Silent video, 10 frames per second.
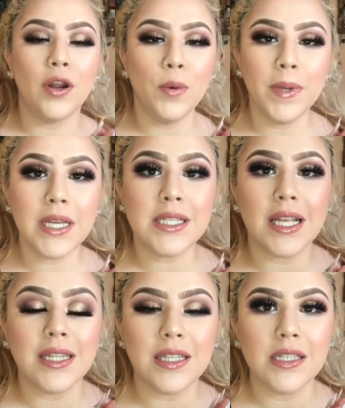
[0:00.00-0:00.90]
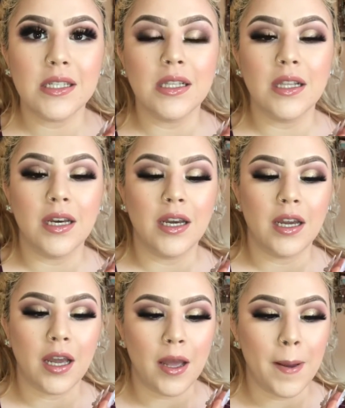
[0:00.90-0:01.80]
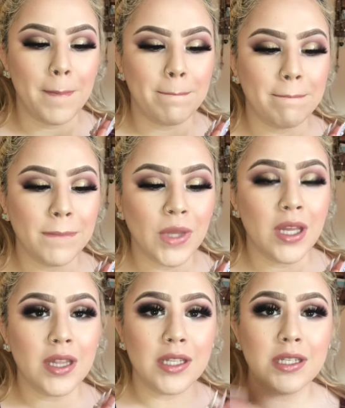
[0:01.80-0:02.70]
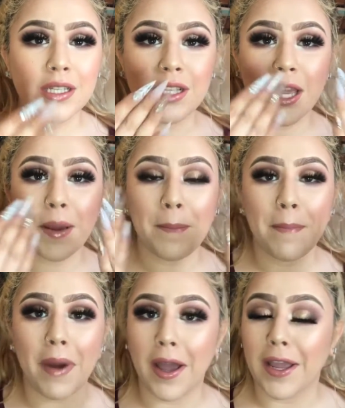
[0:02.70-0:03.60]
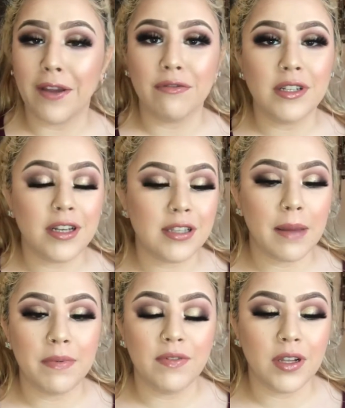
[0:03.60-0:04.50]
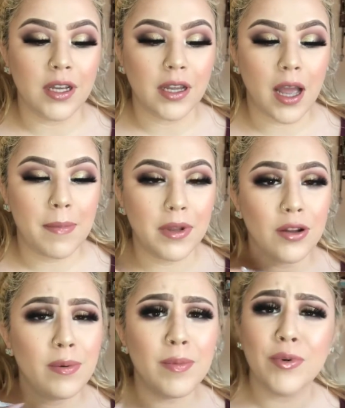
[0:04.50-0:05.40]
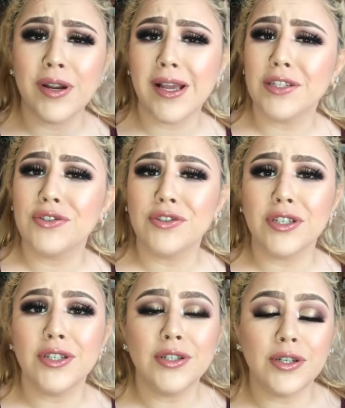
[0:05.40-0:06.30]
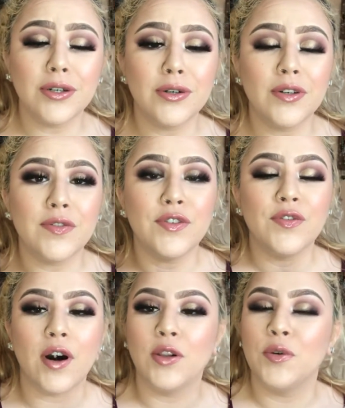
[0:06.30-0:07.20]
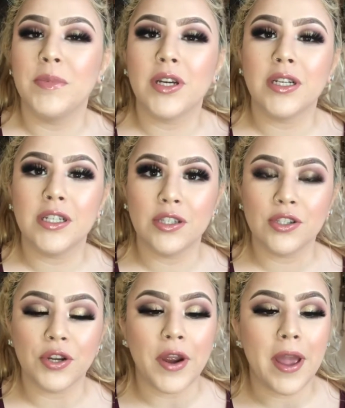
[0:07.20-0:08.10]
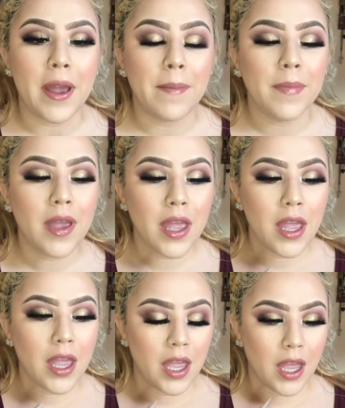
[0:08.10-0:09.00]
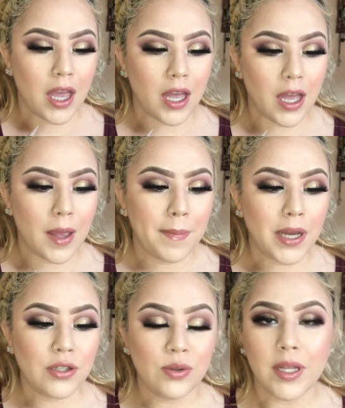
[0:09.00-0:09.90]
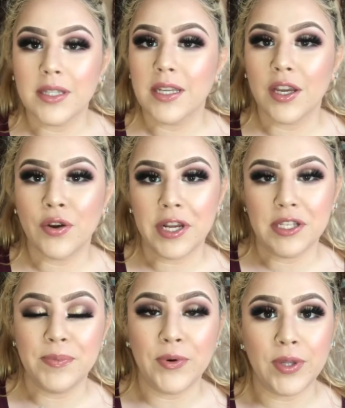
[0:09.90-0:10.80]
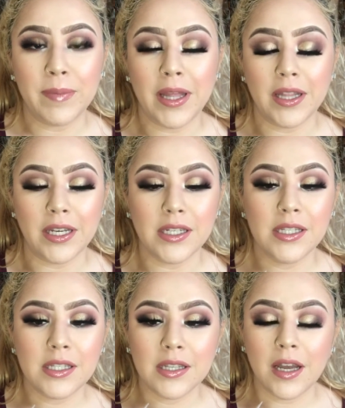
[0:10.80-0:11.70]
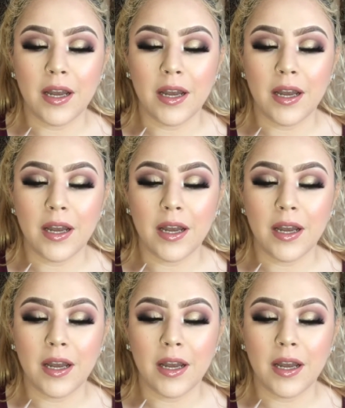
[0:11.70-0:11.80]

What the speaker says: I hope you guys like this look. This is like my everyday type of look. I'm a little bit more extra, you know, if you follow me on Instagram. I do like to get crazy with my looks.